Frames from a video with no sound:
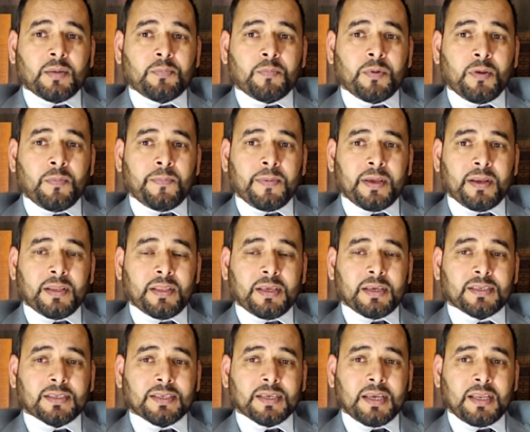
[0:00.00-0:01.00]
prepare
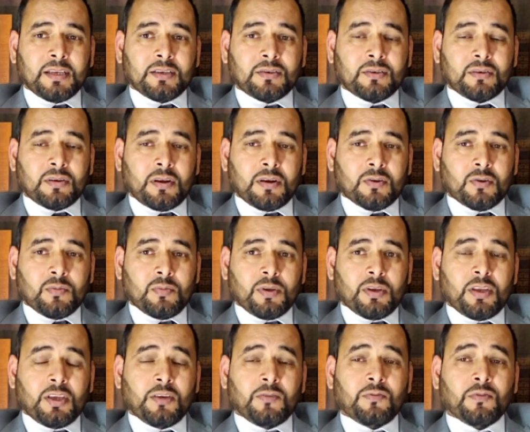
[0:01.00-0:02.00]
the skeleton
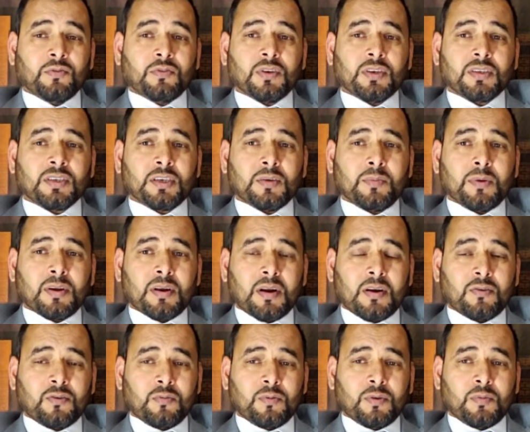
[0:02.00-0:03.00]
argument. If you just give an
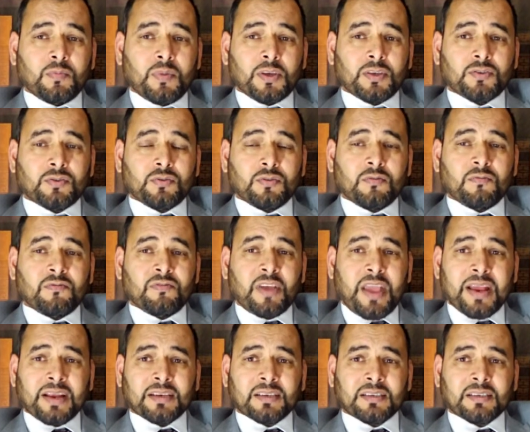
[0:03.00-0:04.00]
argument based on
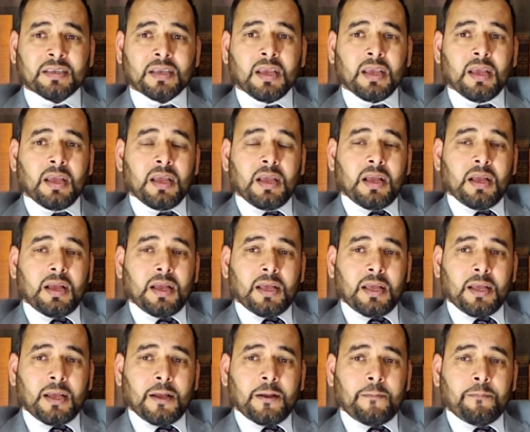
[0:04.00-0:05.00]
facts,
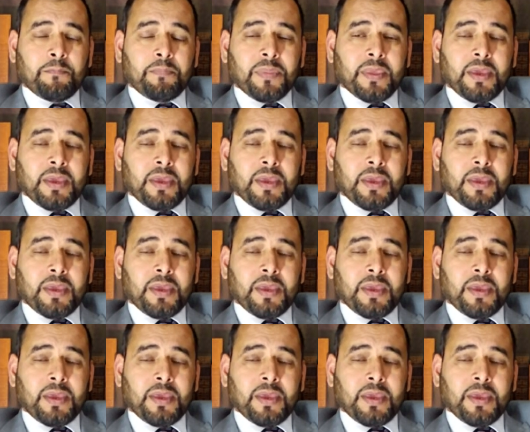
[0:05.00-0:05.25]
it